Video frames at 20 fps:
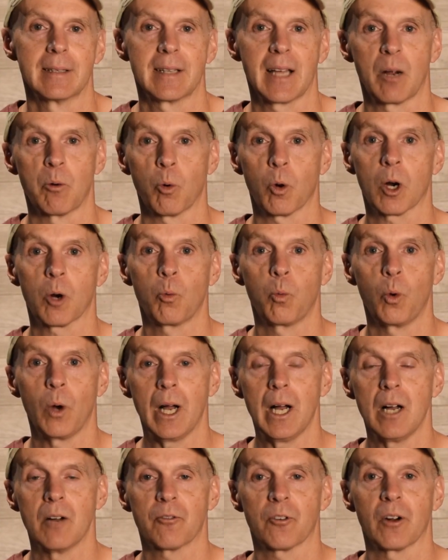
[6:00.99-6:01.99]
They work
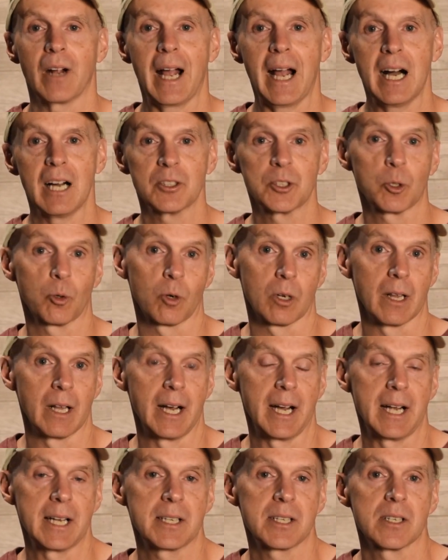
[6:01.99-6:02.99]
well for outdoor
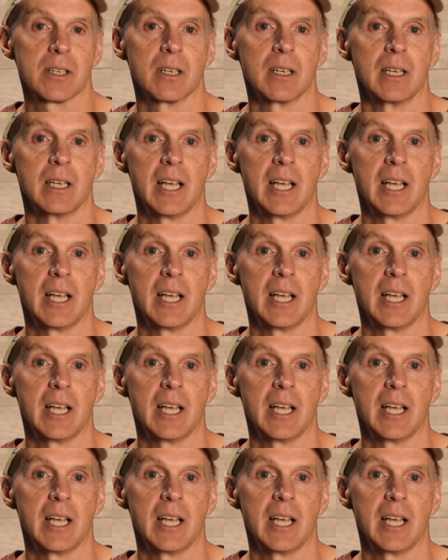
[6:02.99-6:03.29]
lights